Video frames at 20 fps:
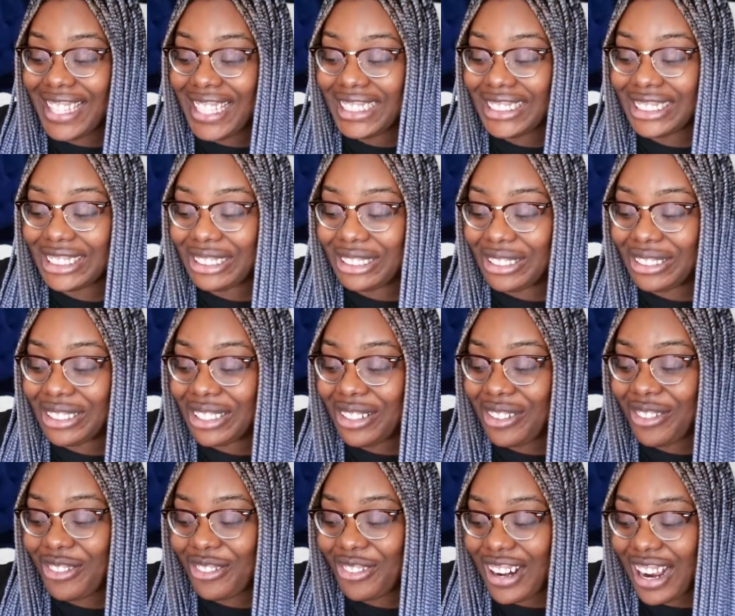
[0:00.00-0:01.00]
they turn
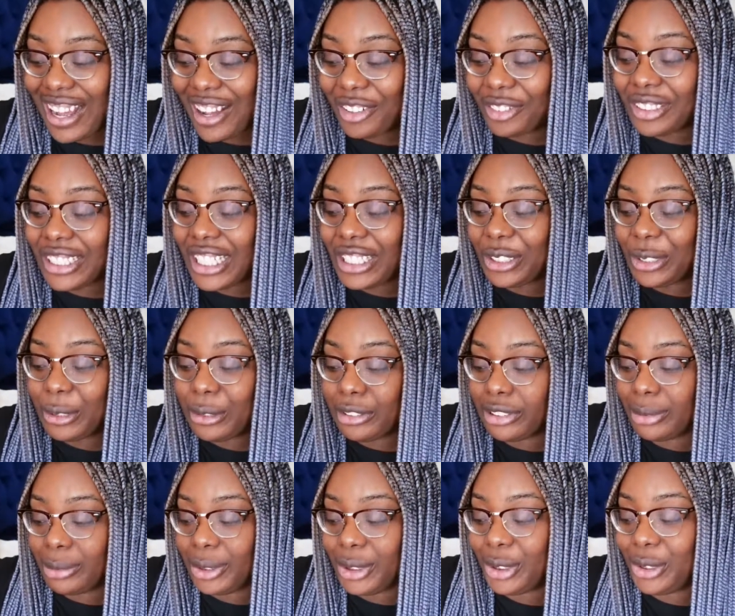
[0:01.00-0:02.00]
around and
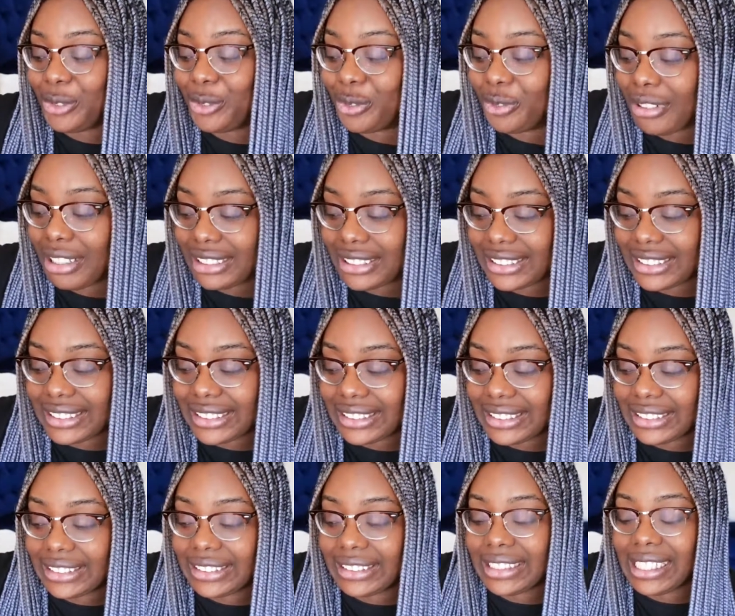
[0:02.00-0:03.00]
use what you
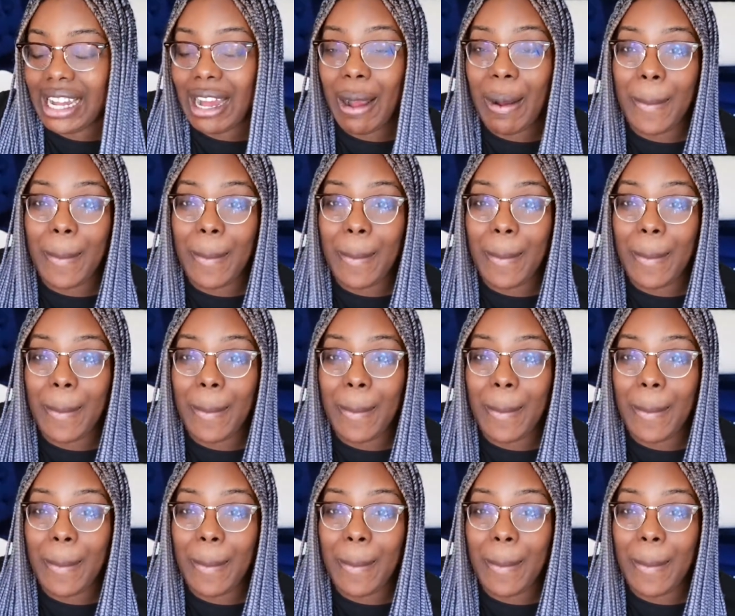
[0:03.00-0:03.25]
vented